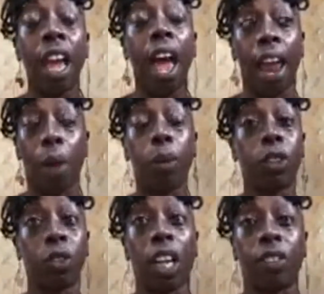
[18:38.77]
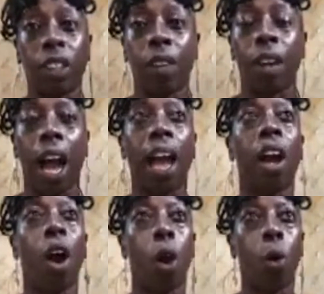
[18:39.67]
And I'm with you, Natural Clever. I
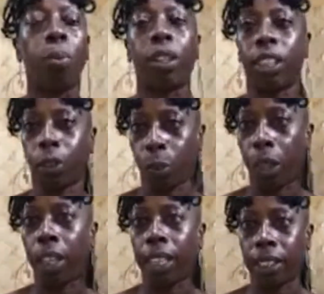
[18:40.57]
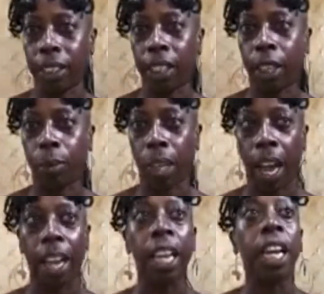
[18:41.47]
hope that this will be a lesson to him that